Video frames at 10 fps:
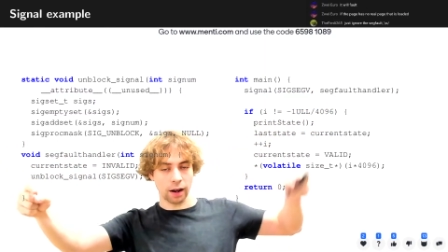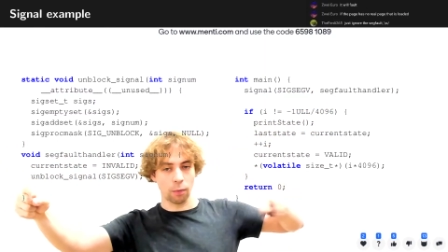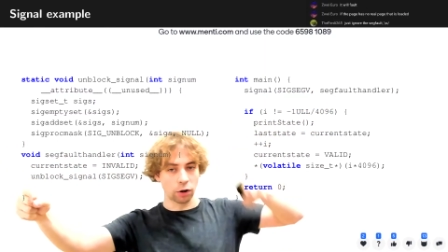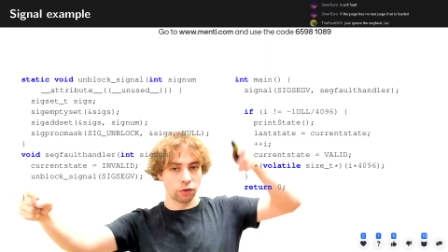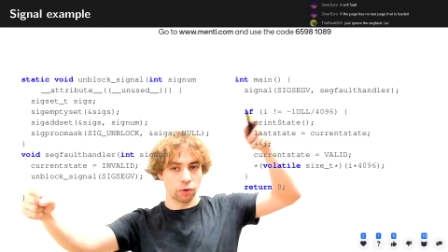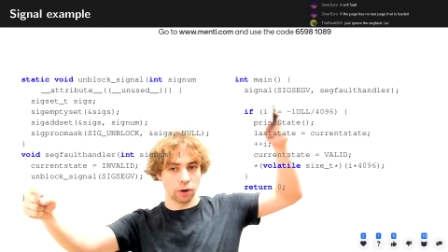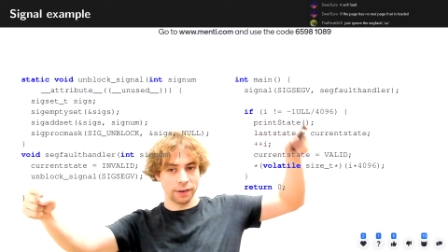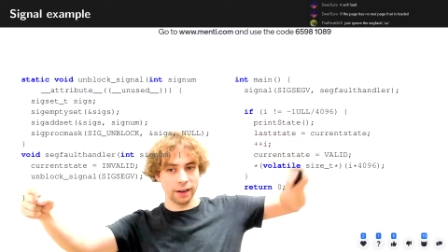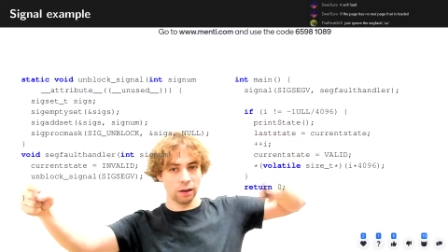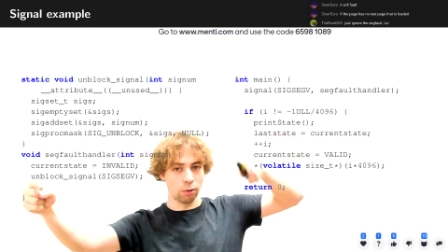I want to
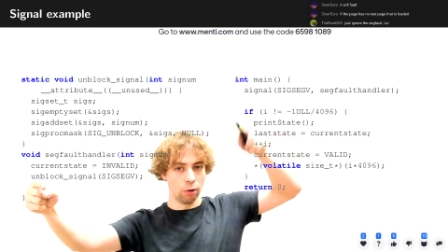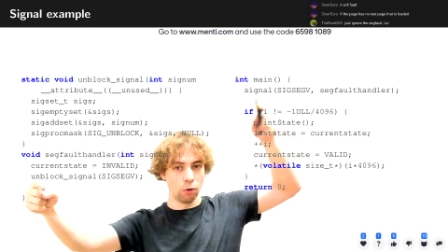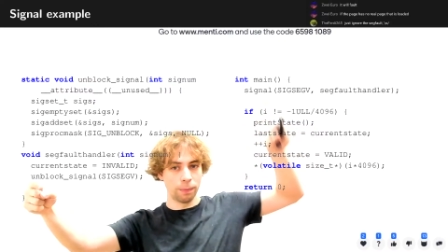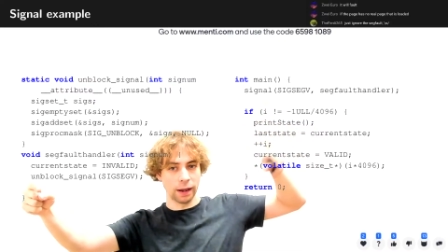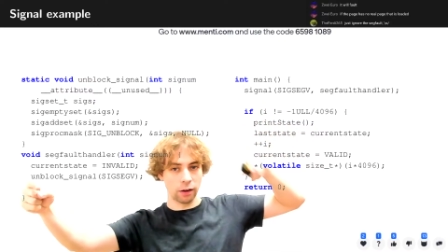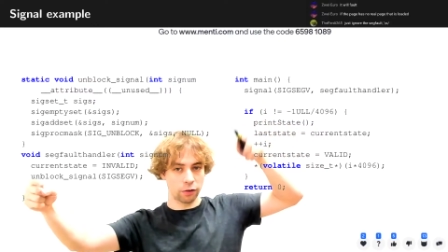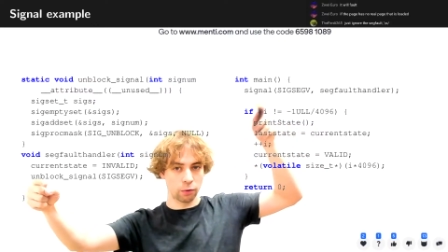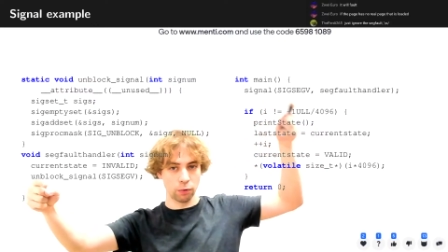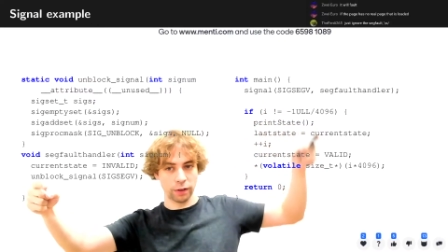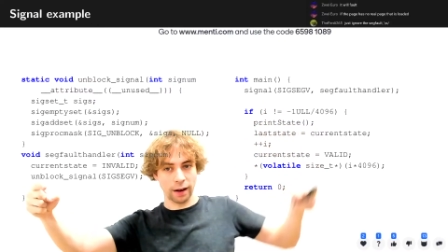continue looping
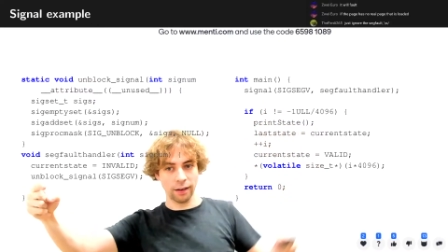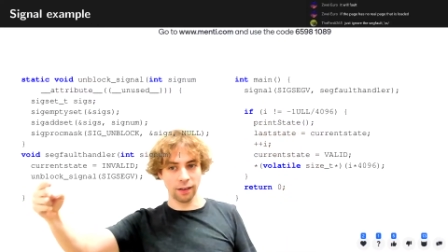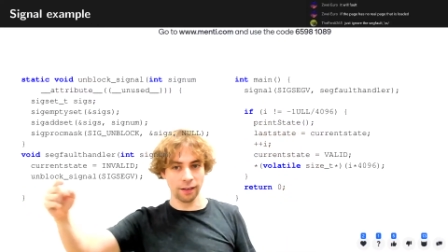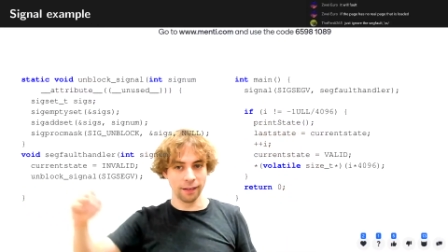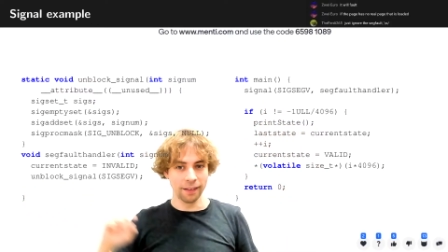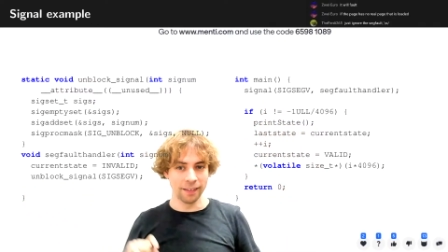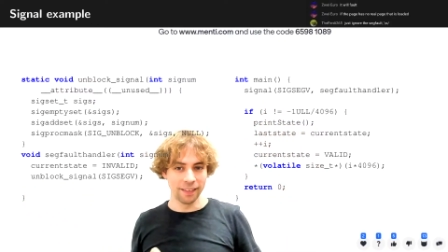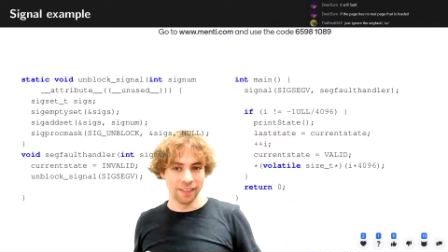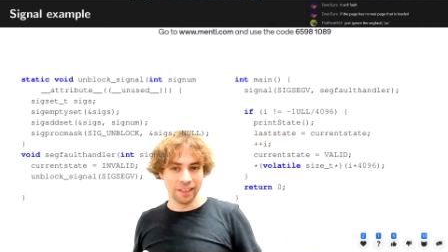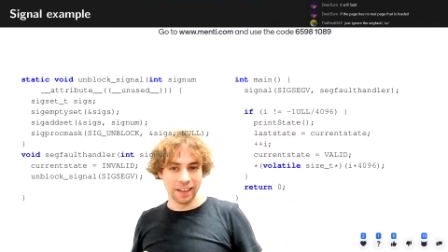through that.
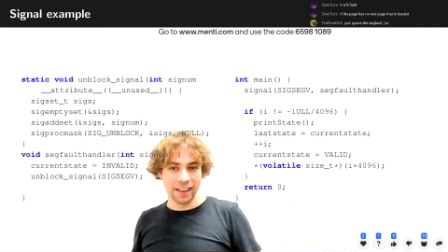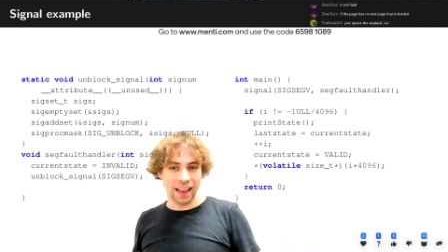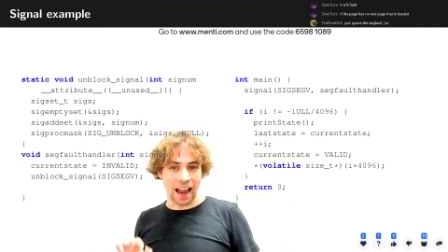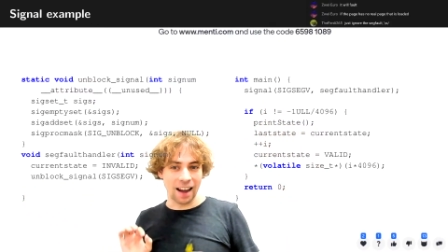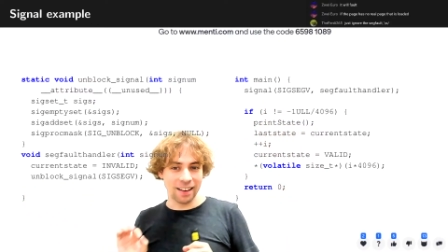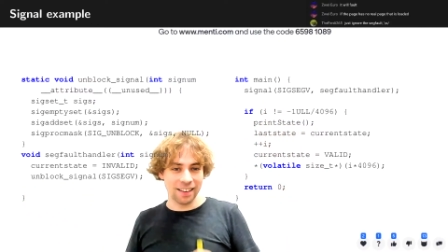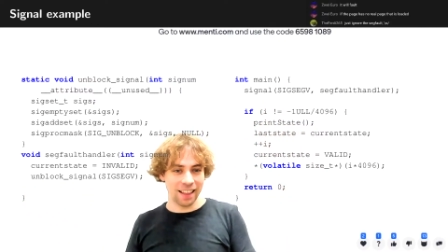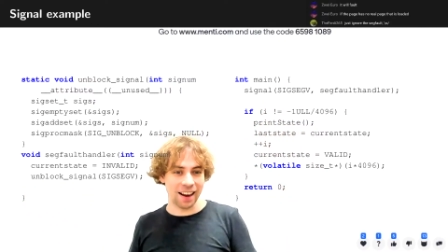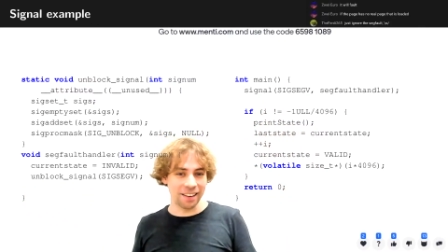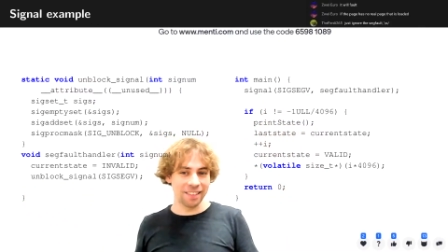And
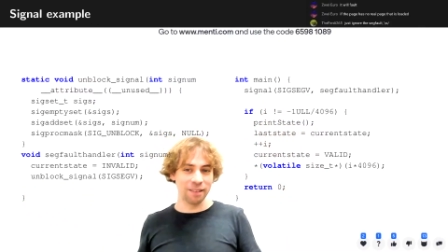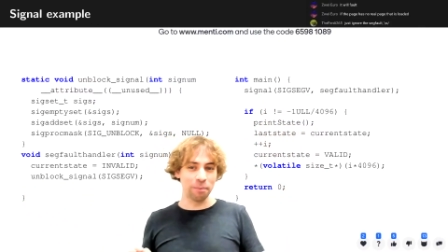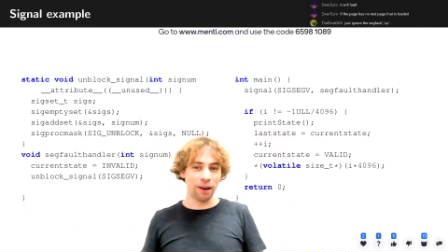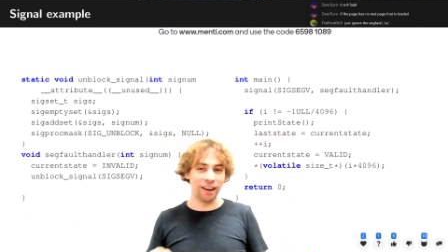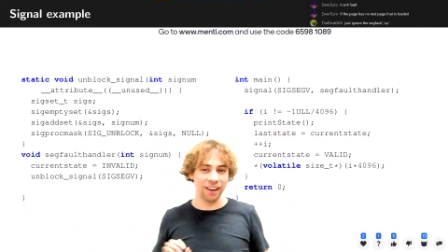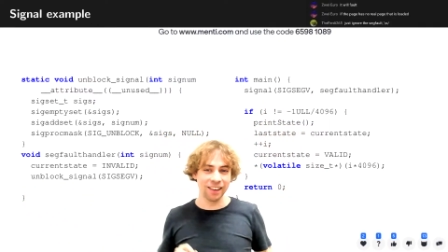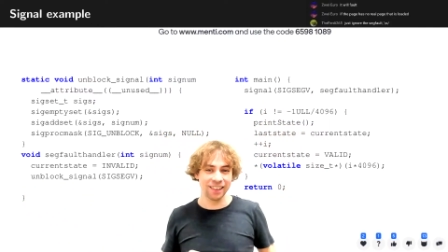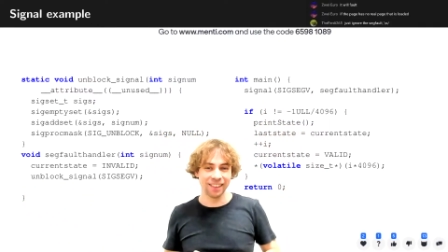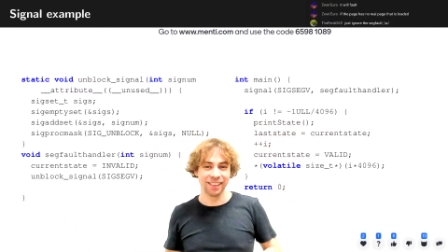there's the part,